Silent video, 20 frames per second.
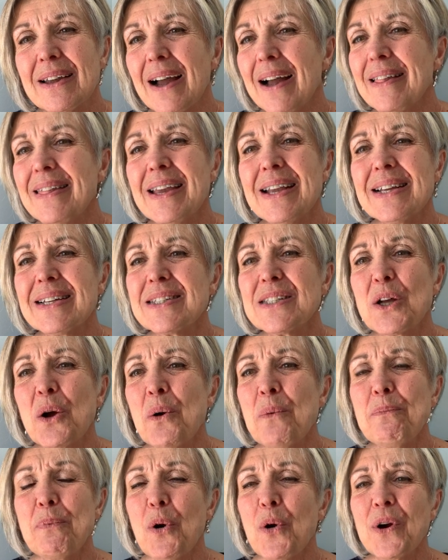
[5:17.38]
I think it's
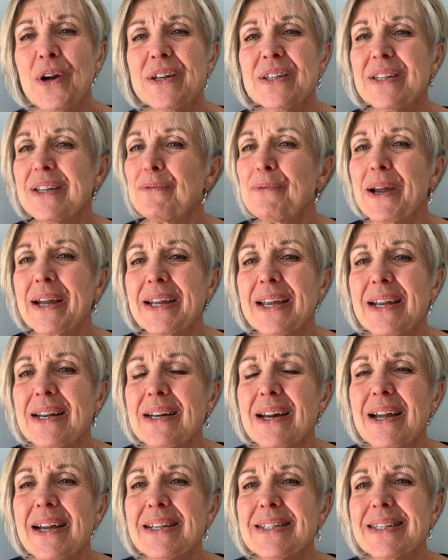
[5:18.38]
so important to
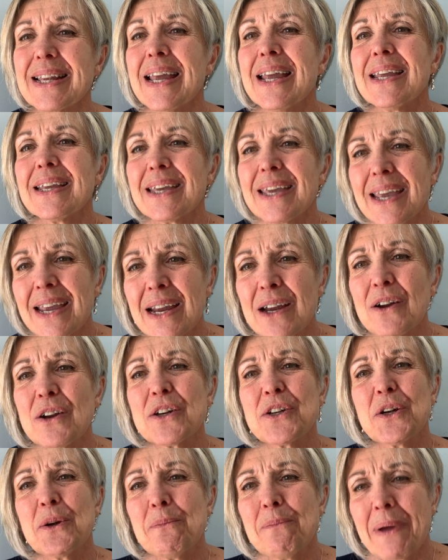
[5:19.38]
recognize
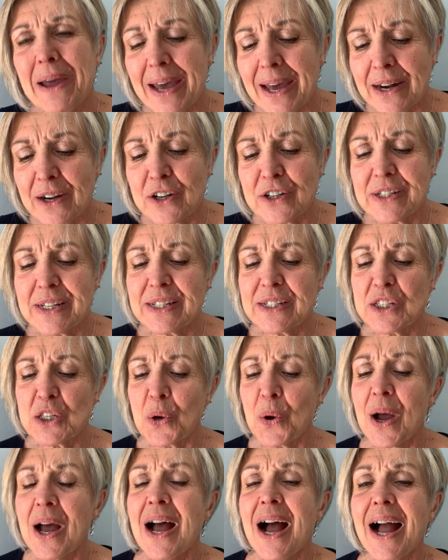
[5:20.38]
character matters. And
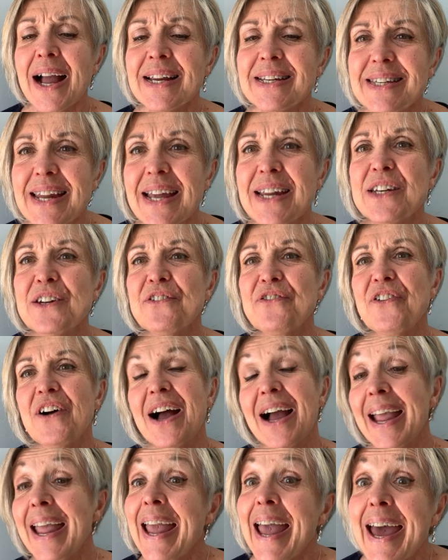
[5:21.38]
so
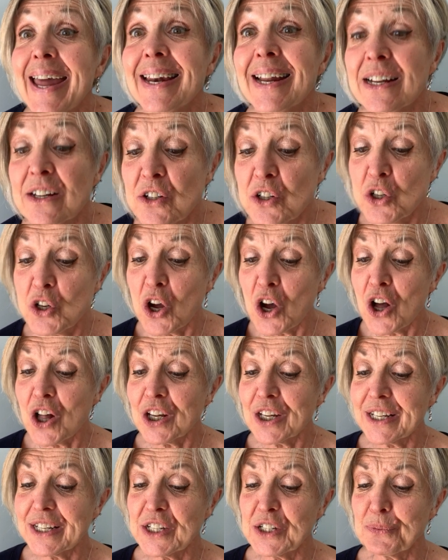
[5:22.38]
identify and
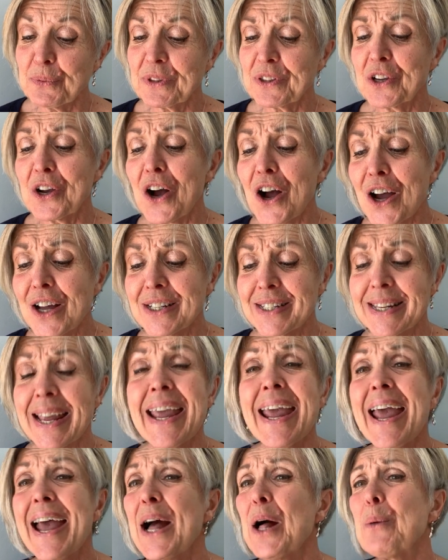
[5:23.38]
acknowledge with God's
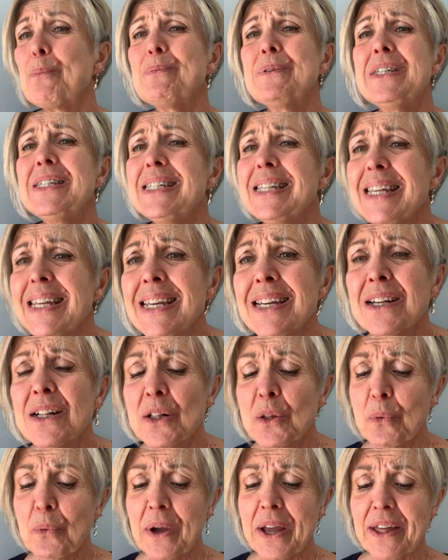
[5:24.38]
help,
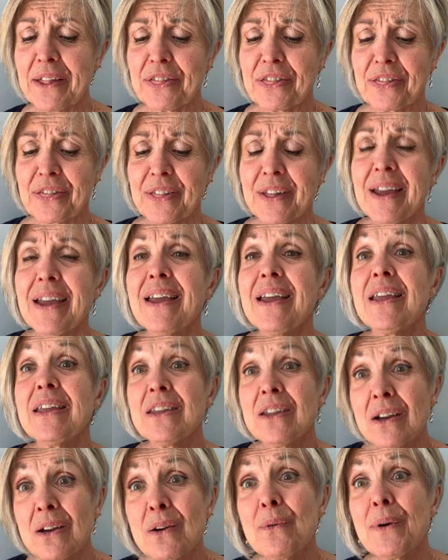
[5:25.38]
deal with
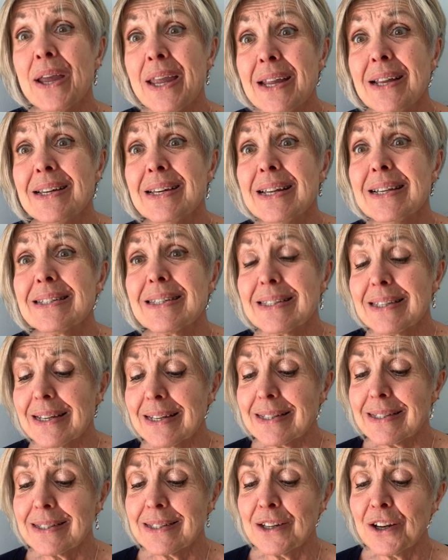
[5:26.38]
your
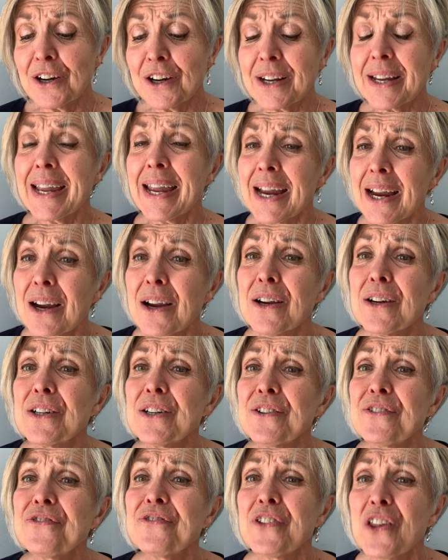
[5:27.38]
weaknesses, your
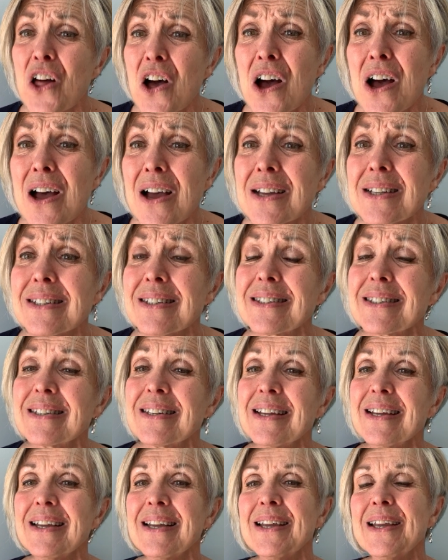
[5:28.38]
character flaws,
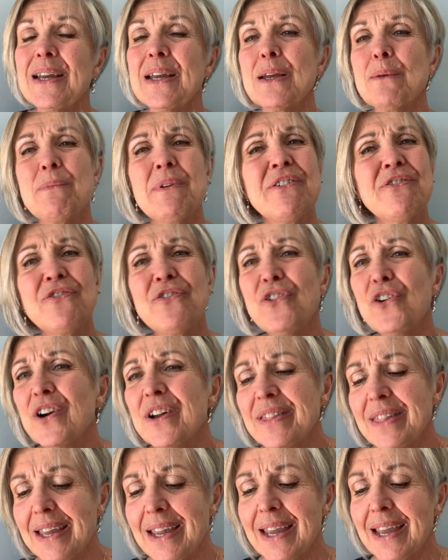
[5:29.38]

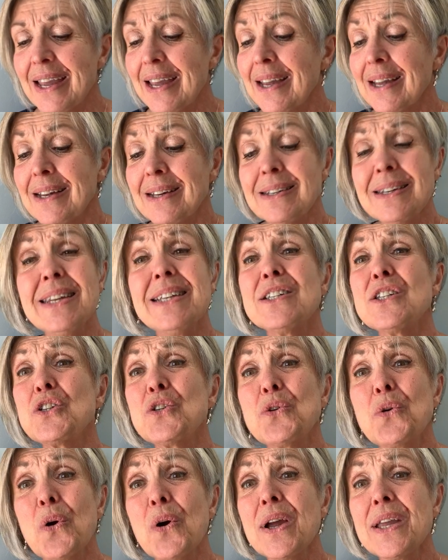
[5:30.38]
before they
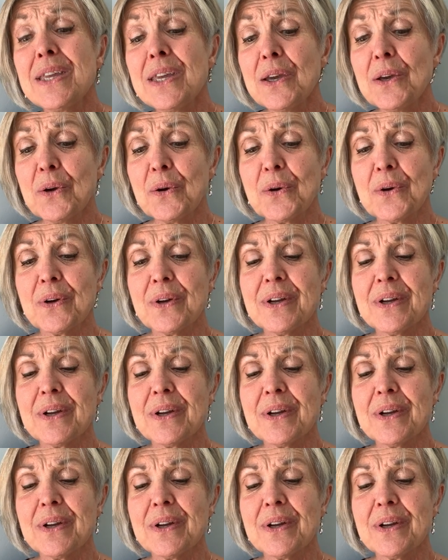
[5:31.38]
destroy you